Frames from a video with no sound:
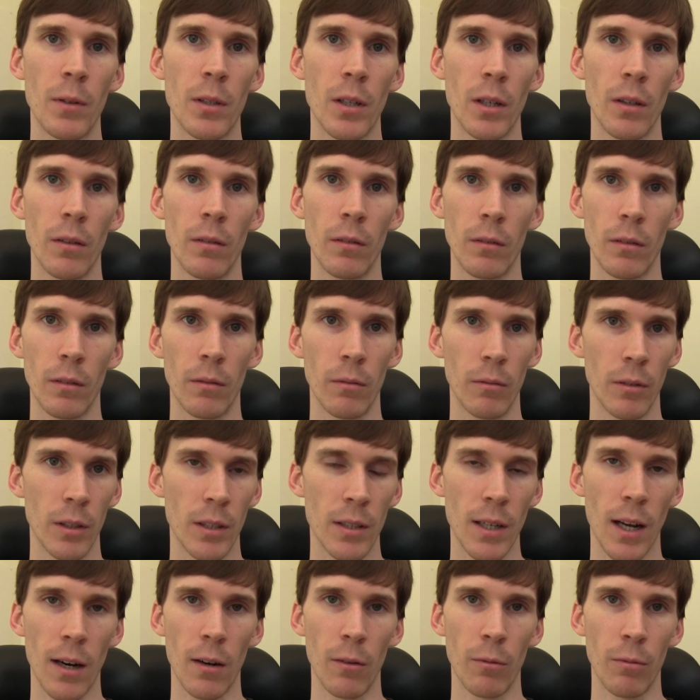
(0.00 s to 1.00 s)
So we
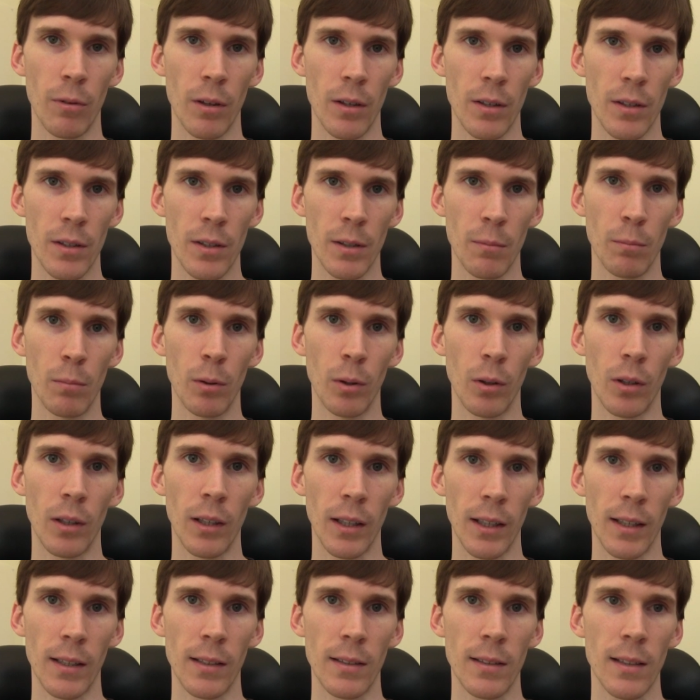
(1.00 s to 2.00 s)
start off with a simple,
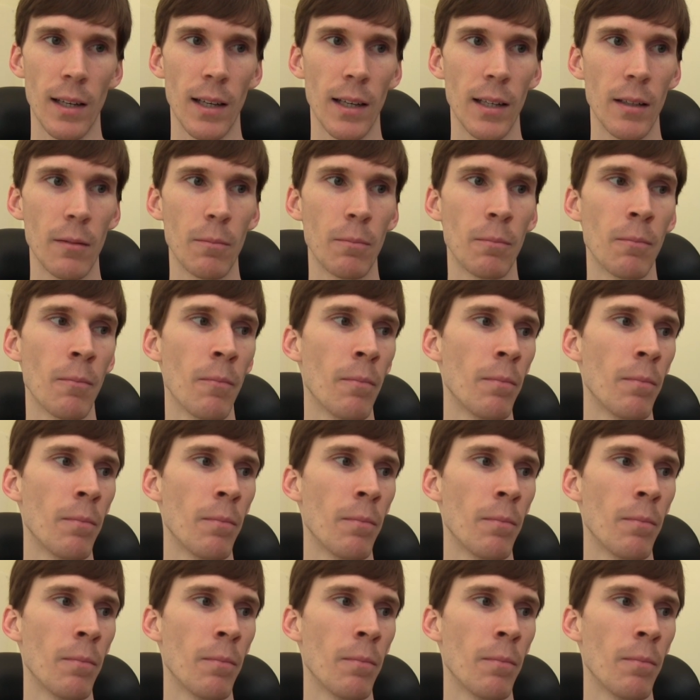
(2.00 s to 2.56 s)
clean slate.